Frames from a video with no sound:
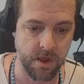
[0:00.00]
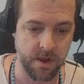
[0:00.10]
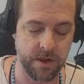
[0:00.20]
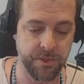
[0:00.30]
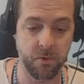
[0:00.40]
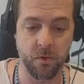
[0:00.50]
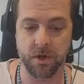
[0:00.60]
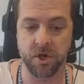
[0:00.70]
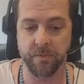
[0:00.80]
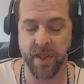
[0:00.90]
And then what
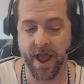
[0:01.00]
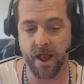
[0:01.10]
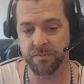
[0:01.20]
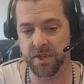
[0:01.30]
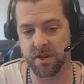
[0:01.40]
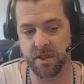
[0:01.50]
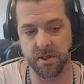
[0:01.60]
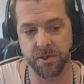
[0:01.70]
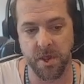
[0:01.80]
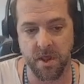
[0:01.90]
could be happening
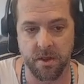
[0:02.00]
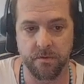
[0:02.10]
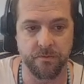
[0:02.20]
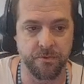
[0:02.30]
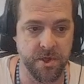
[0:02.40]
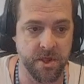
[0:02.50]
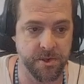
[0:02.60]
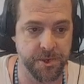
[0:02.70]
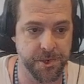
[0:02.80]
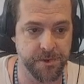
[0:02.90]
is
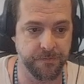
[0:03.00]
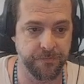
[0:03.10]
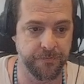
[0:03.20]
this